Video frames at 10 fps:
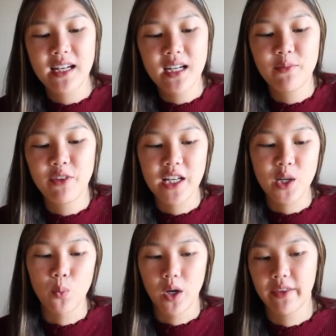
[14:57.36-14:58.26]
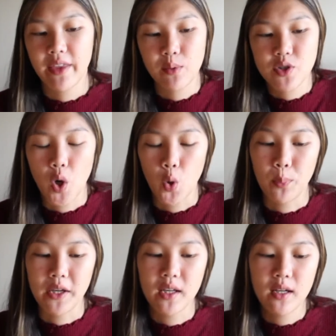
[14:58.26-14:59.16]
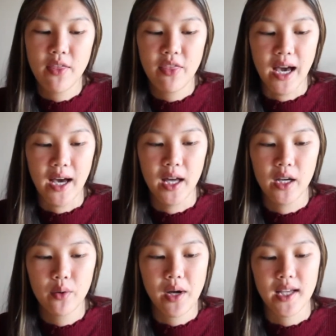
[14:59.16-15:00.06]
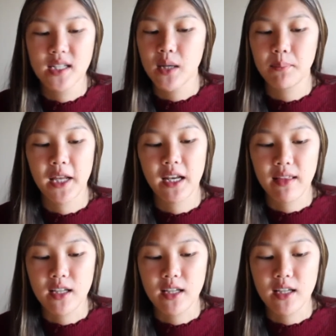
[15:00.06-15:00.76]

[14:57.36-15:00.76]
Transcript: up finding one that was open that I ended up getting like